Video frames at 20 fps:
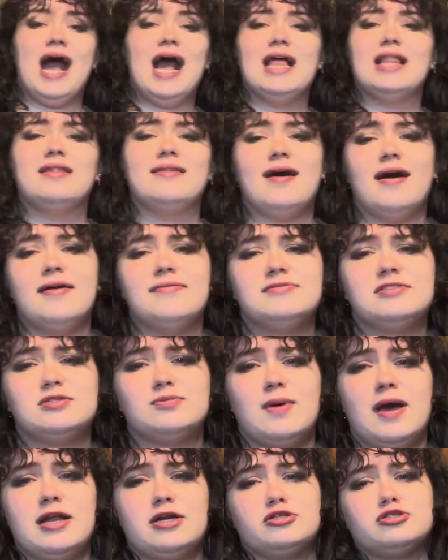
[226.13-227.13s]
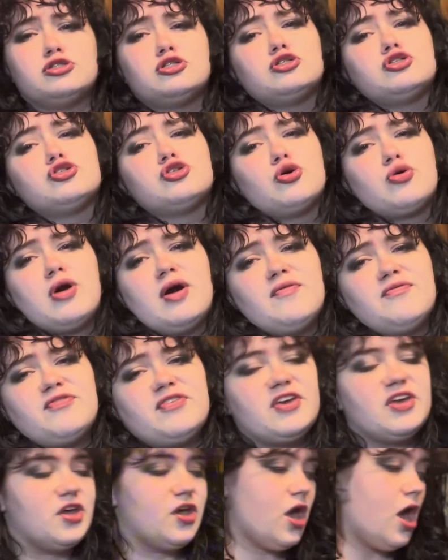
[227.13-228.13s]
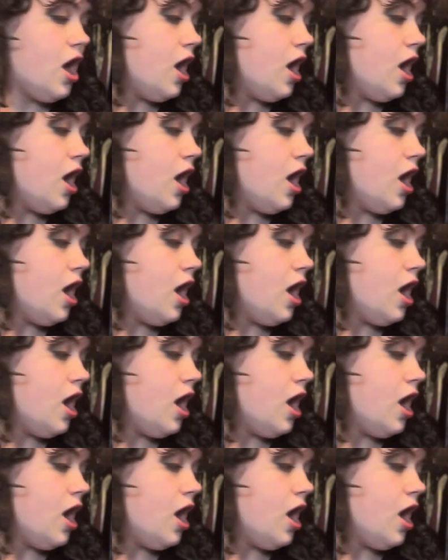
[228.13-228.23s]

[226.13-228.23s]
I love sweaters. They're so comfy.